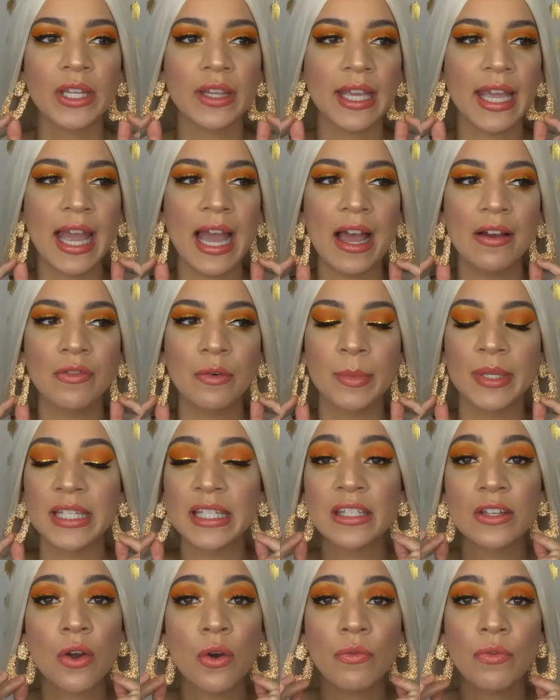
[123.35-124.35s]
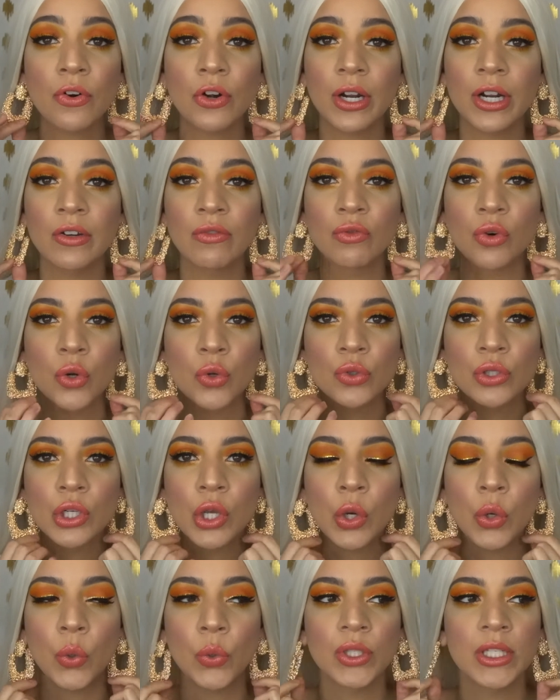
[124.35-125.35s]
They have them in silver and rose
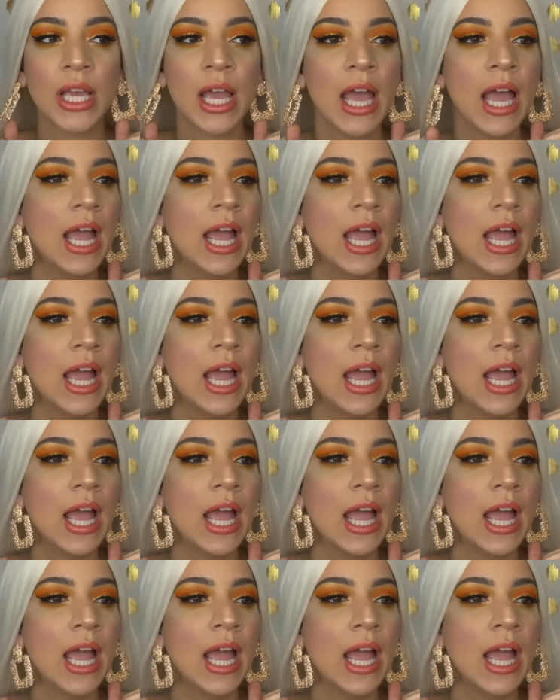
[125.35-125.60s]
gold,